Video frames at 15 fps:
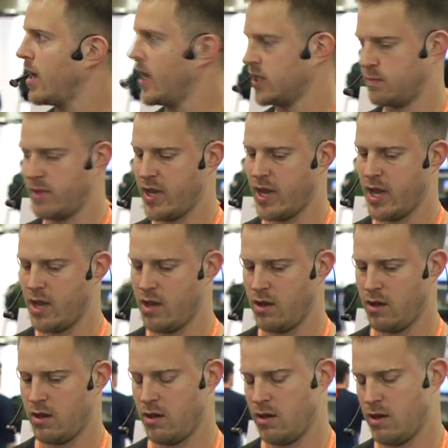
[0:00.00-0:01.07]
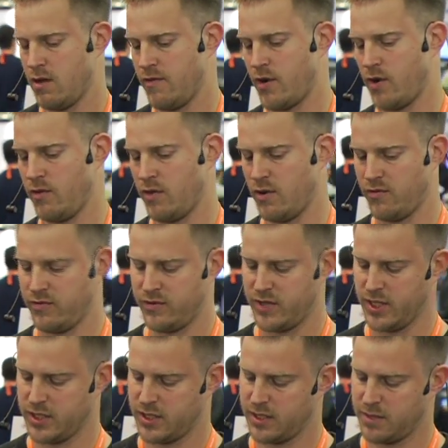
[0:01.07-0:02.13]
SPI of
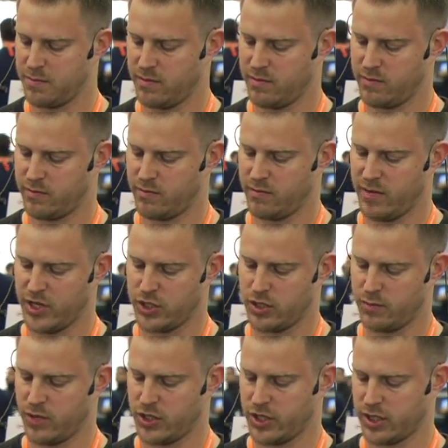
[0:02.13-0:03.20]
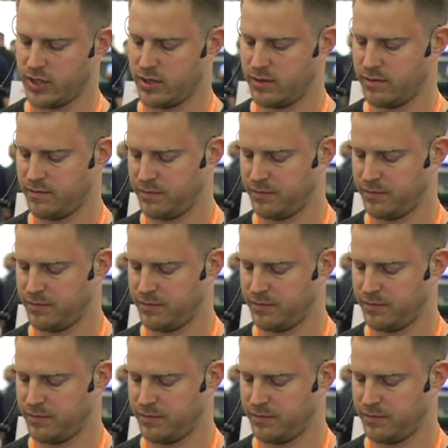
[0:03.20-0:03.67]
these mentioned projects.